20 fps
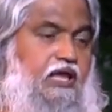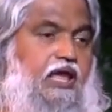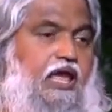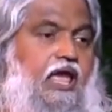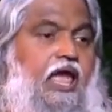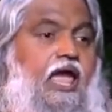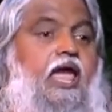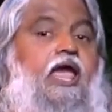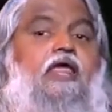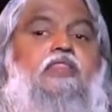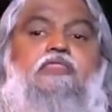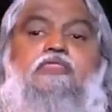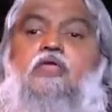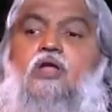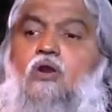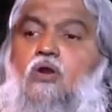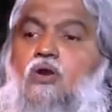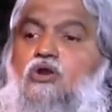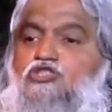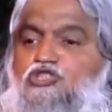And the
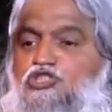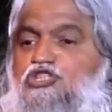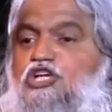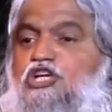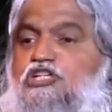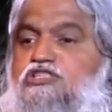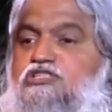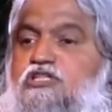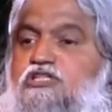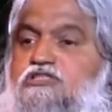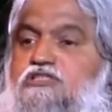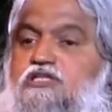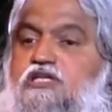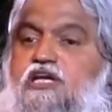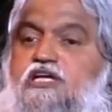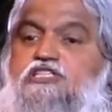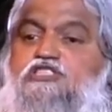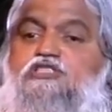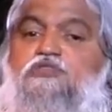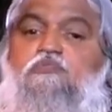Lord Jesus
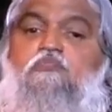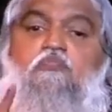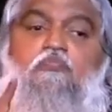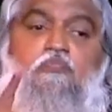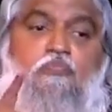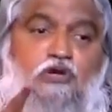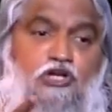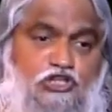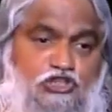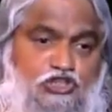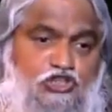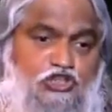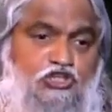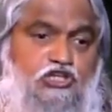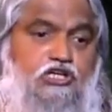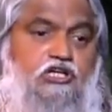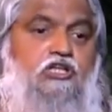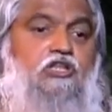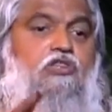Christ preached,